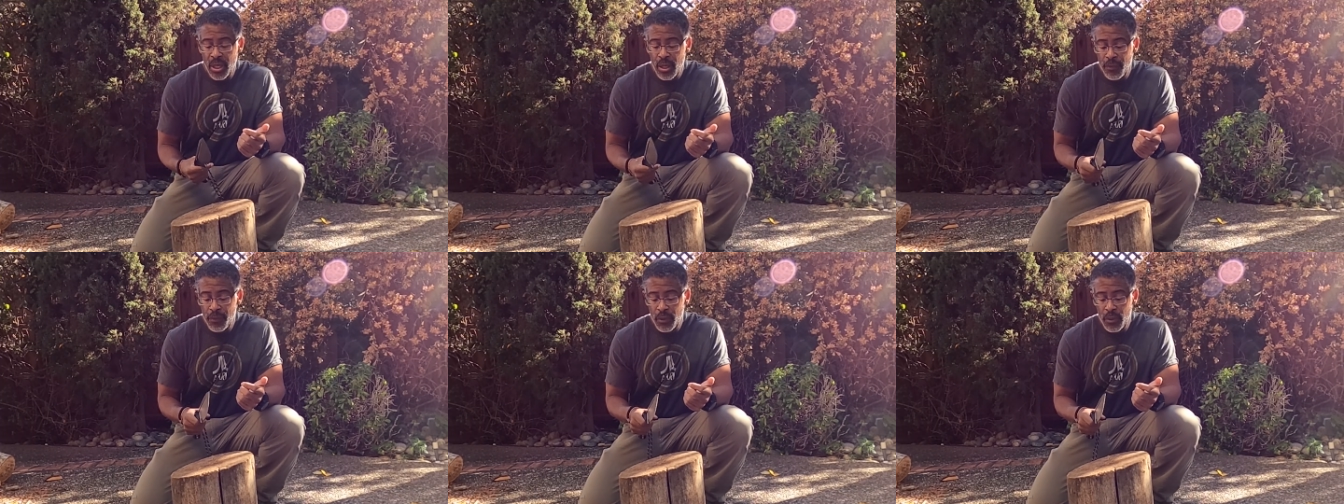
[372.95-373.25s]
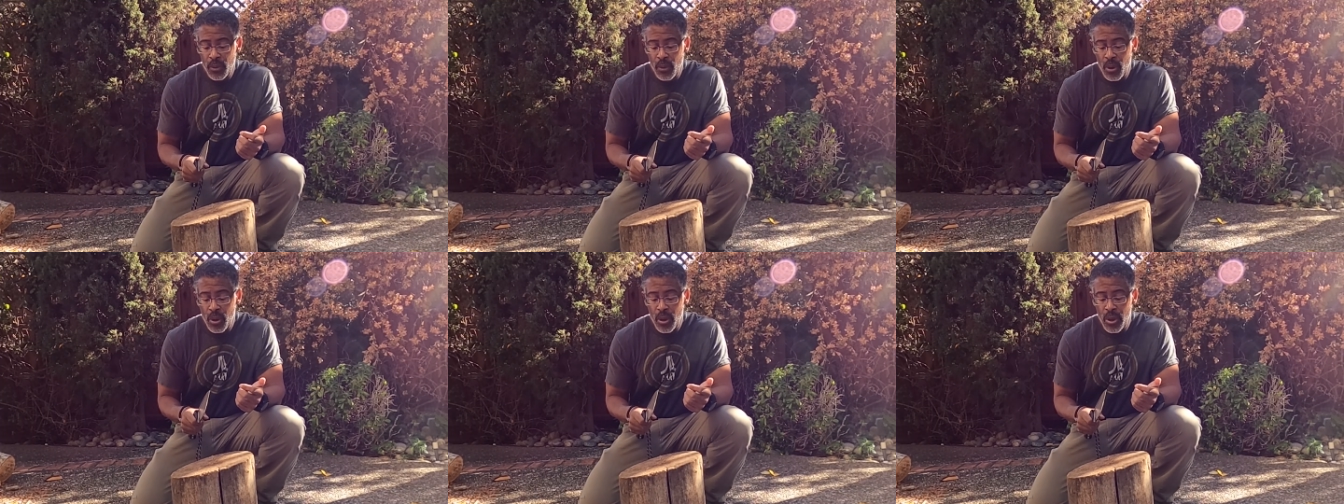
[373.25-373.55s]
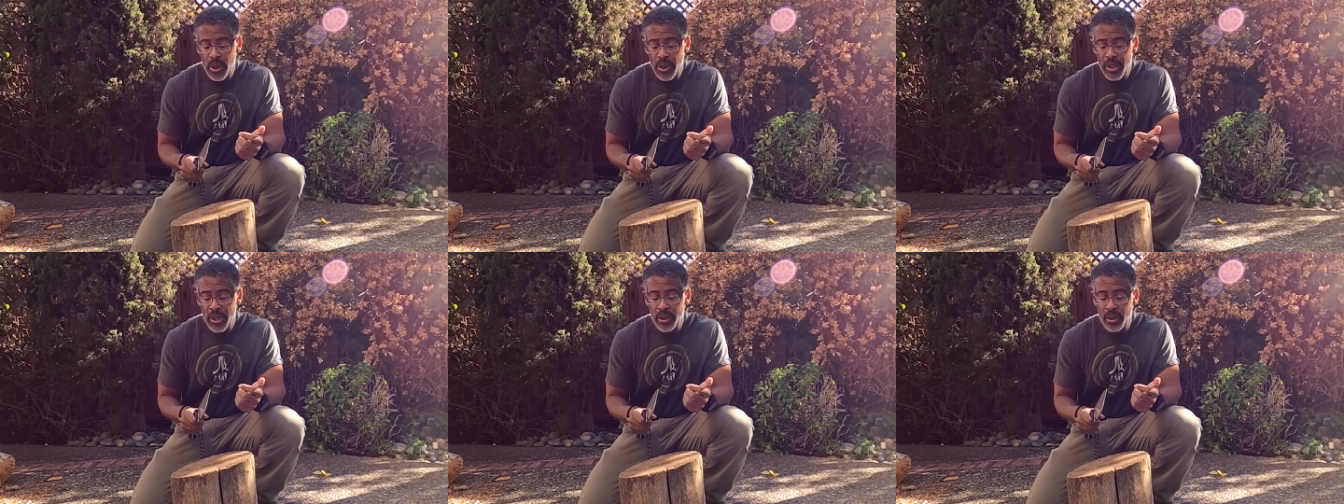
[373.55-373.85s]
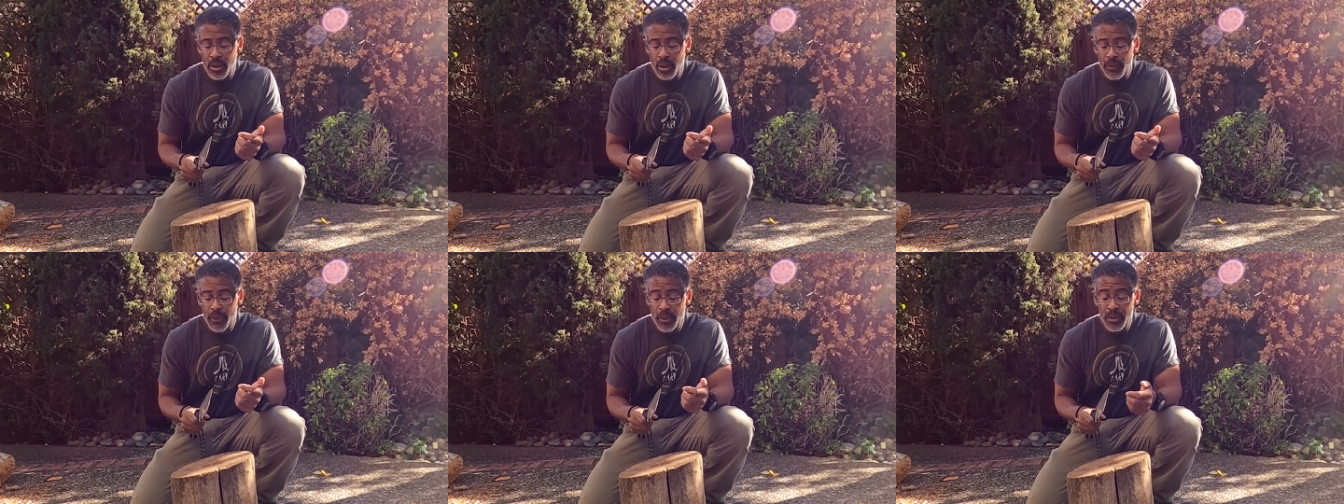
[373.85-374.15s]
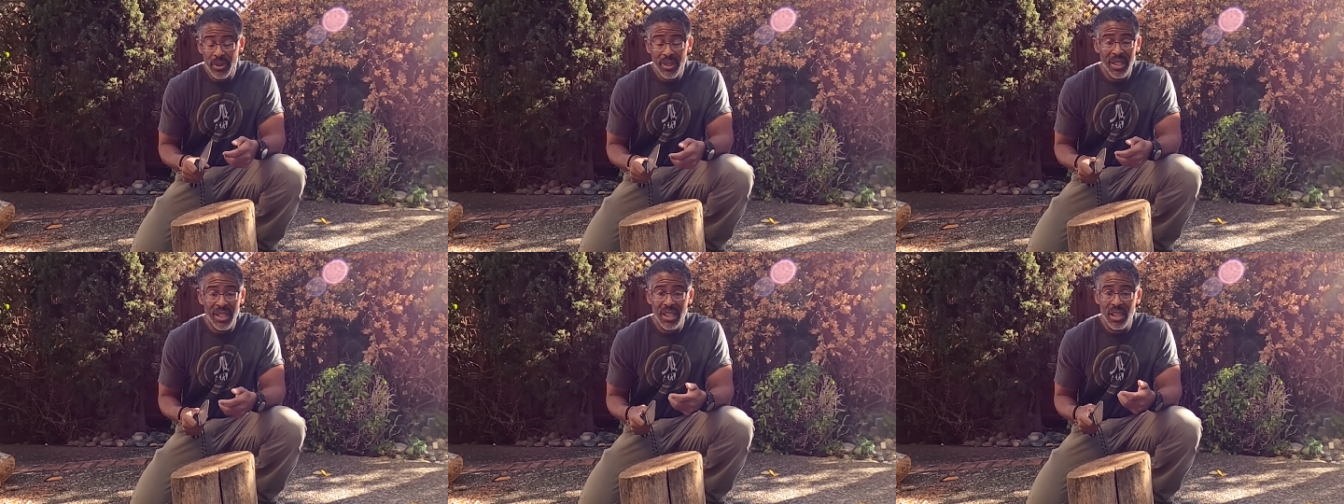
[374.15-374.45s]
if you're
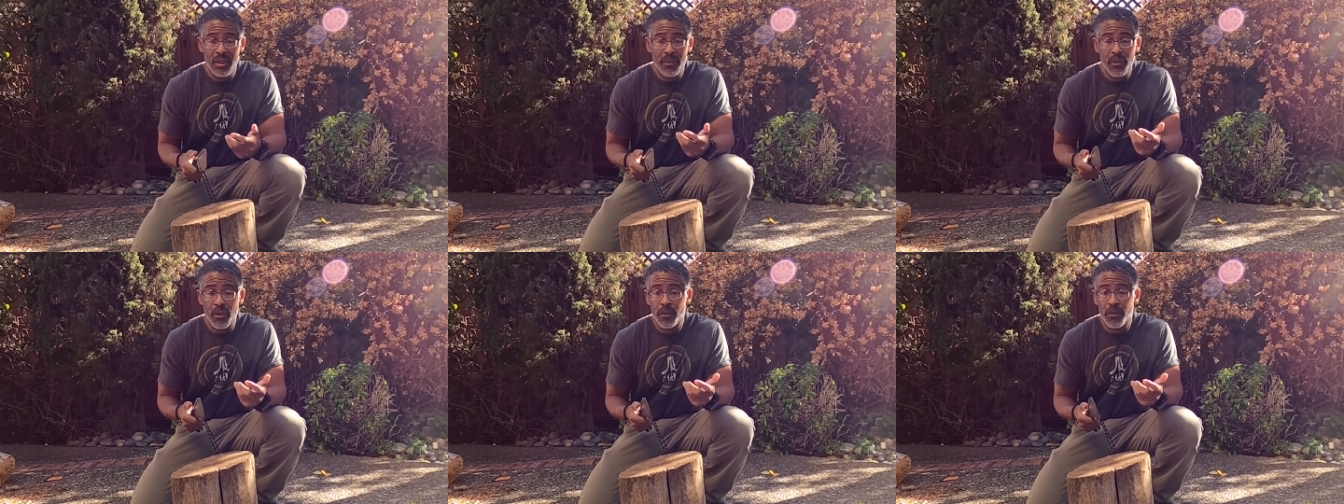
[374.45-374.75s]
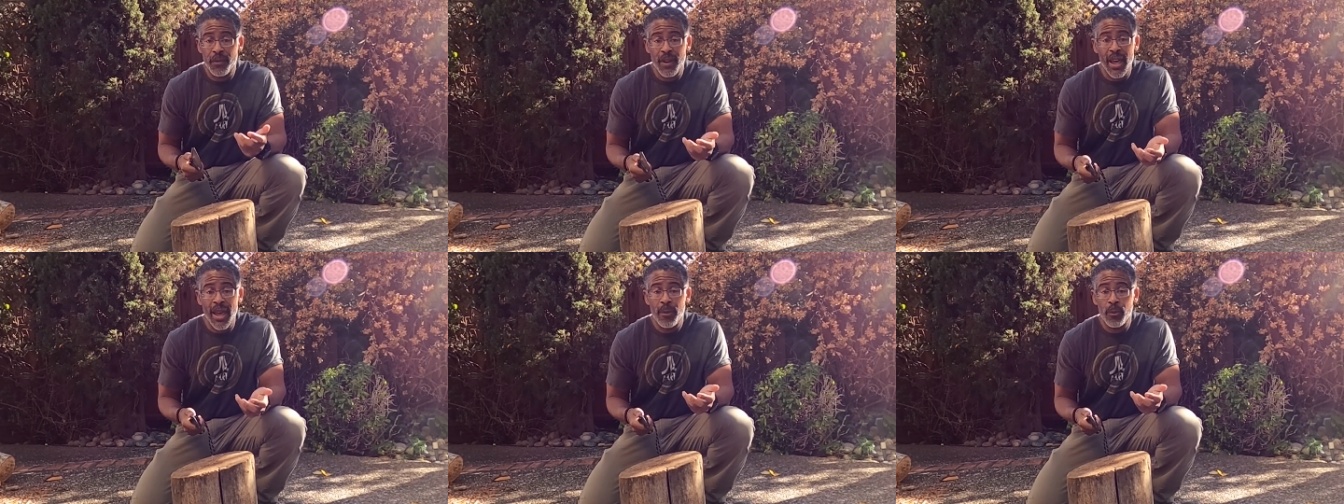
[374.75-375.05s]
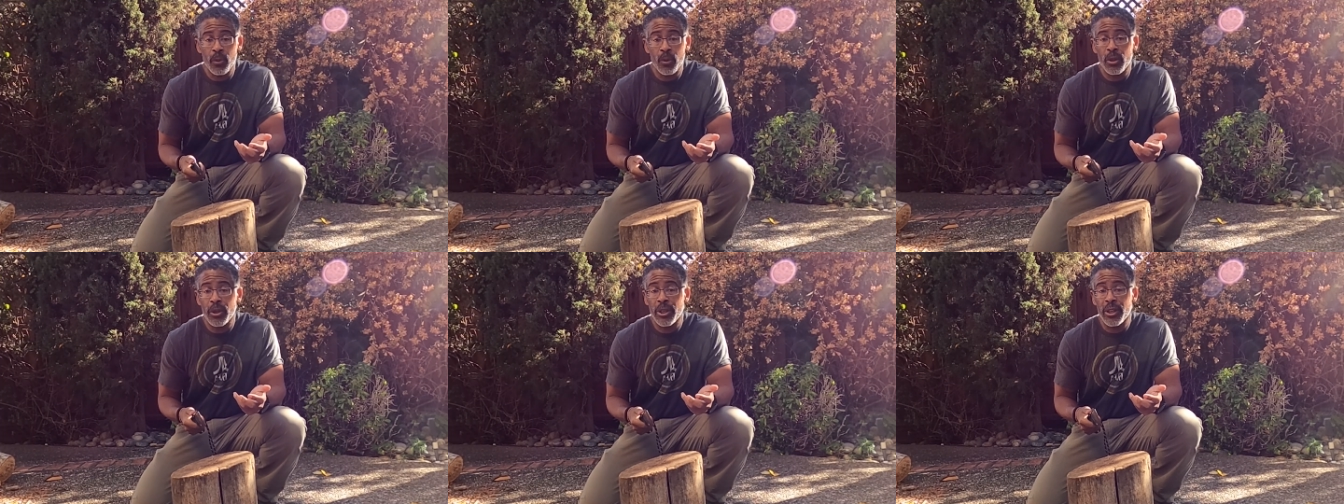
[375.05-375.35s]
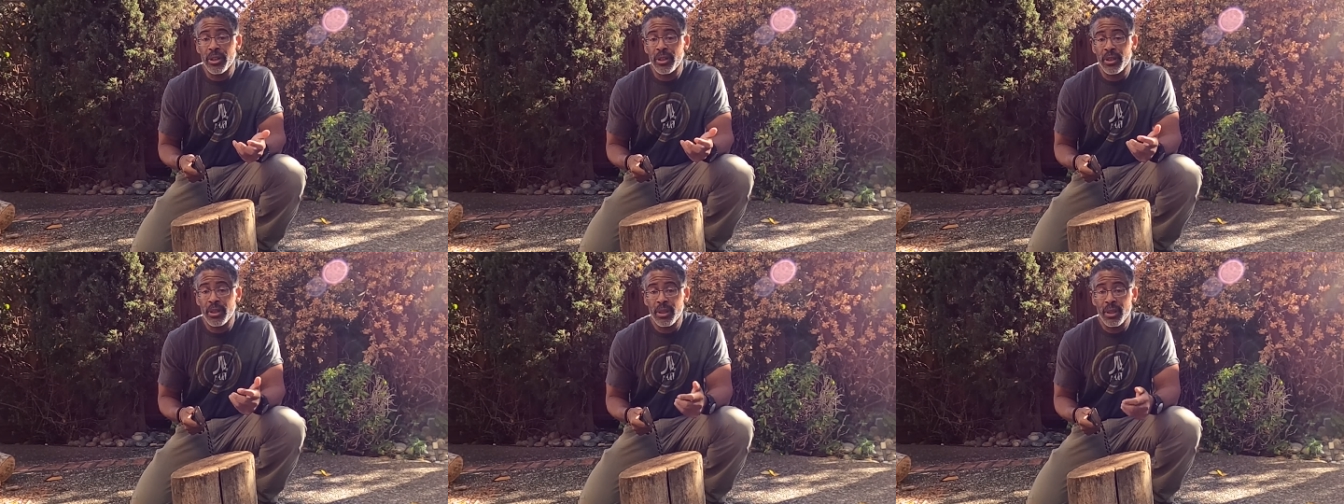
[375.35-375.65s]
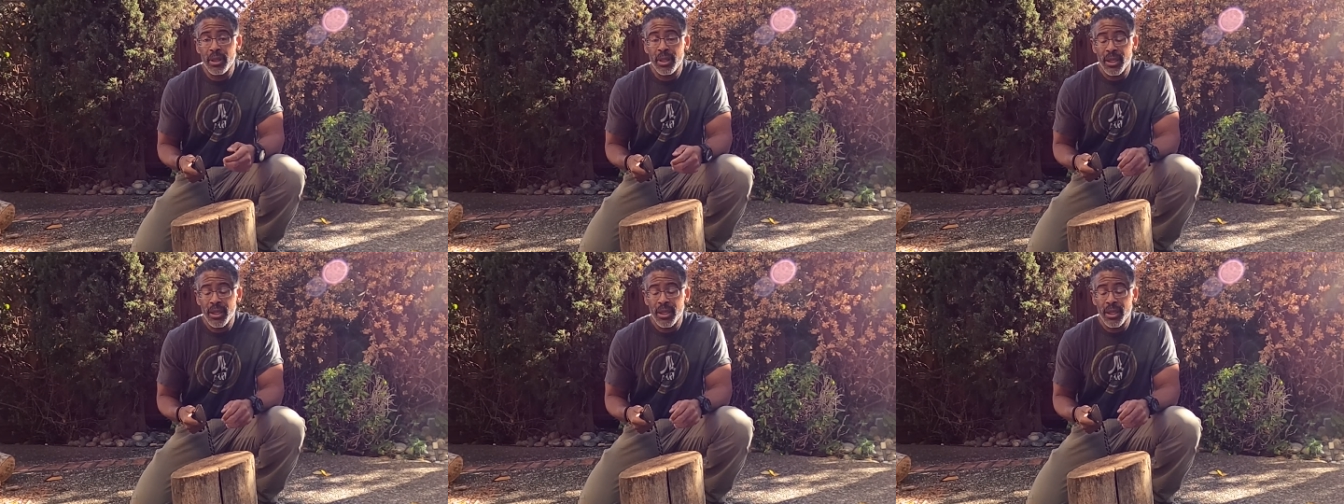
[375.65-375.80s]
digging for fat wood,